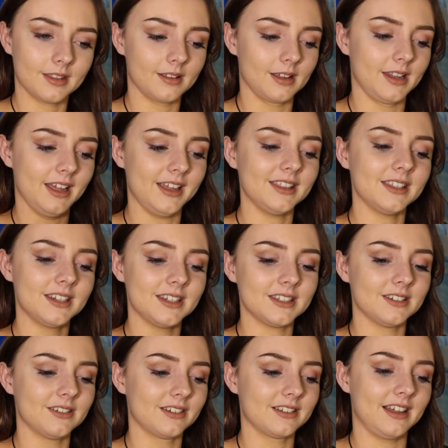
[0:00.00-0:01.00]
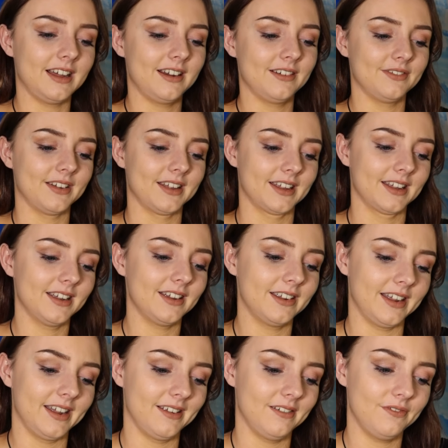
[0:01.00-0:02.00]
I like that this is clarifying it.
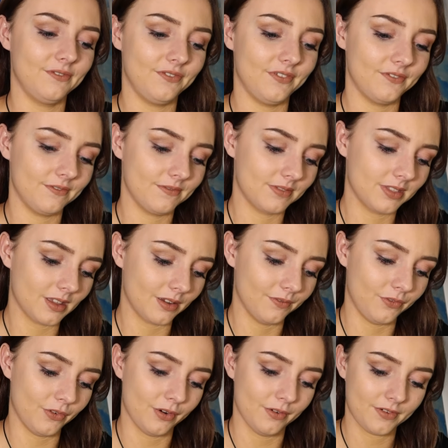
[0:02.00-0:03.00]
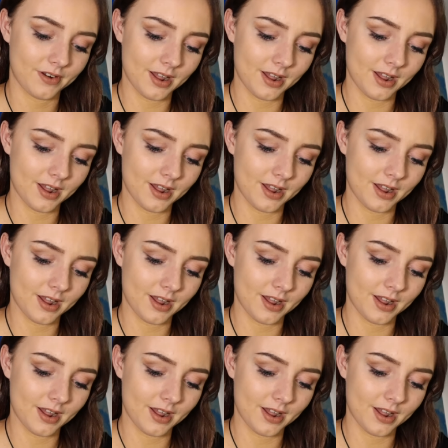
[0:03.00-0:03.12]
Okay. Four of